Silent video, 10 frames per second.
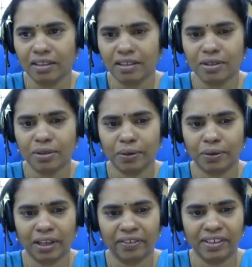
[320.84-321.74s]
So
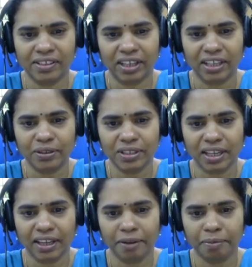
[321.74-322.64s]
I will try to
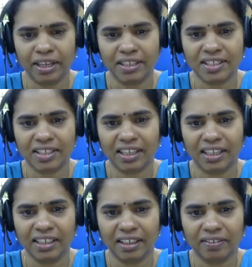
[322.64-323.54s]
share my
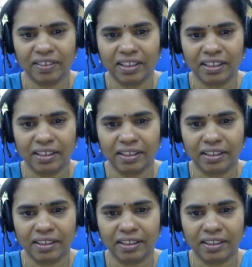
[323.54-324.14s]
screen. I will